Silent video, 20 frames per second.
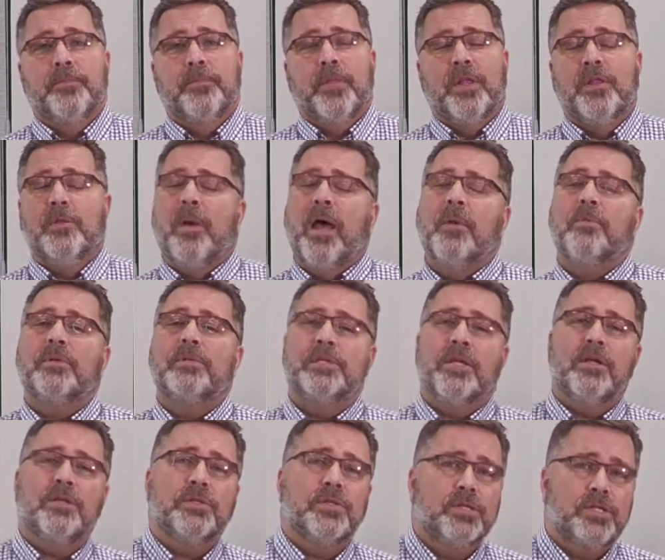And the Bible
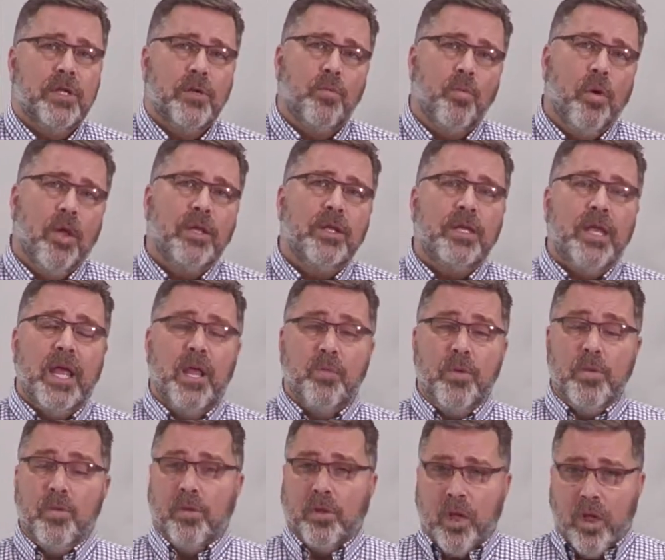tells us that one day
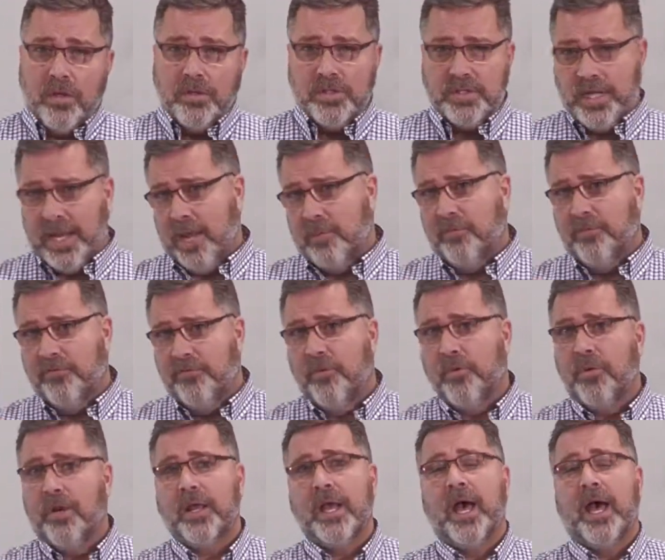we will all stand
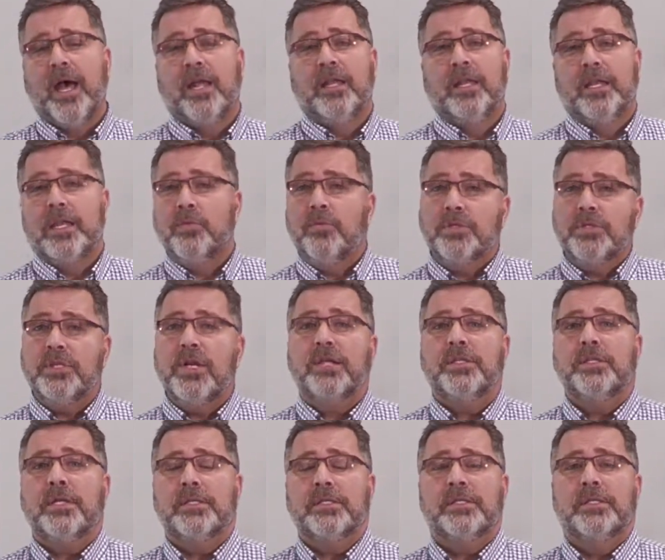before God and He will
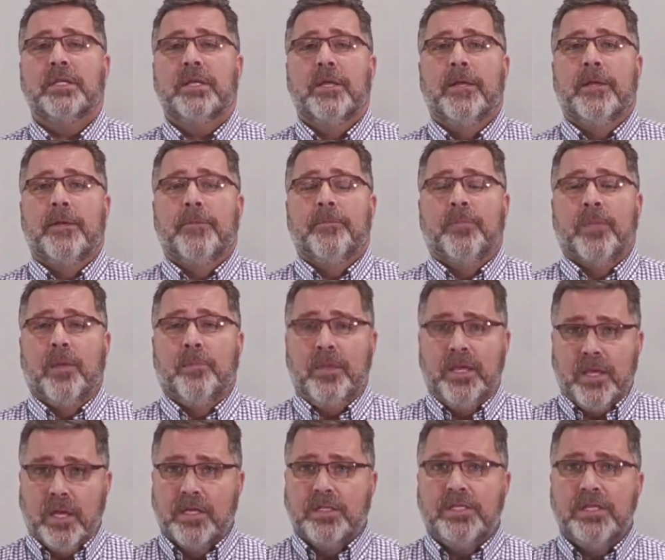judge us. And
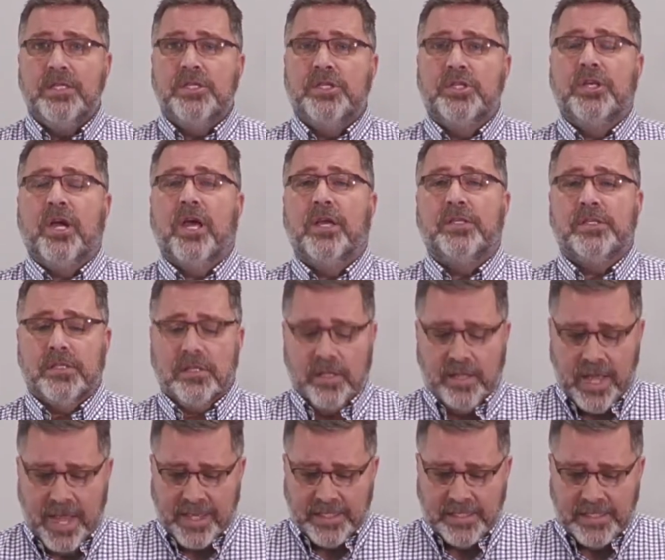because He's just,
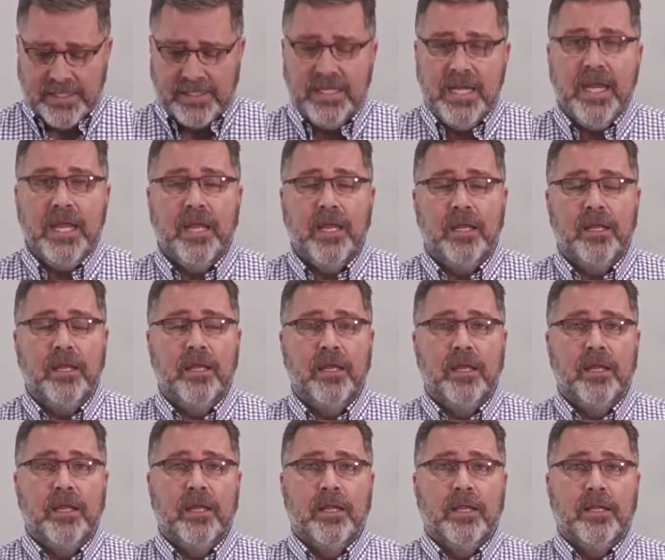that sin
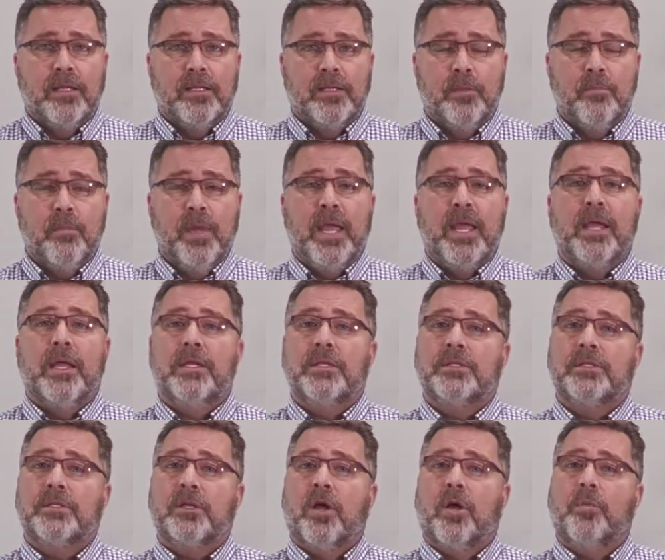
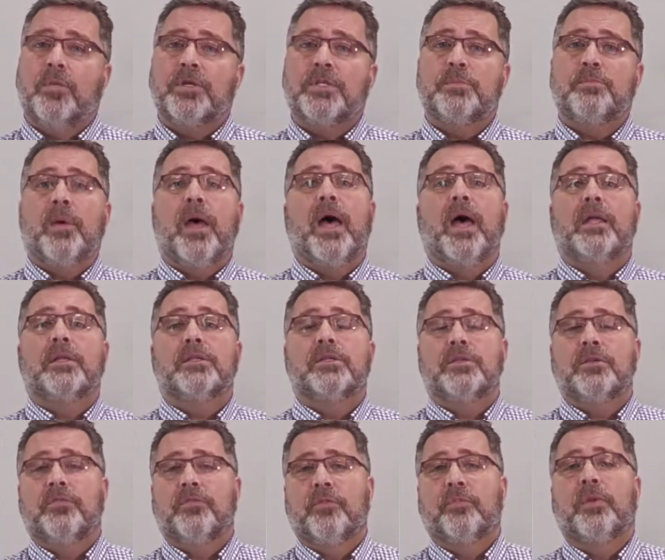demands a response
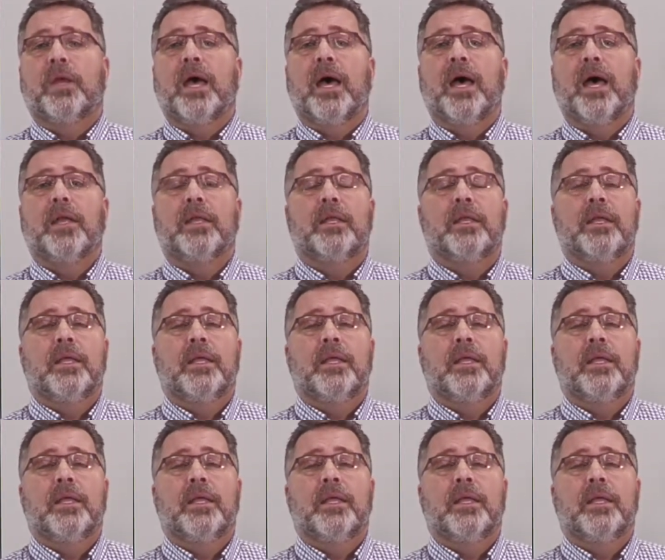from God.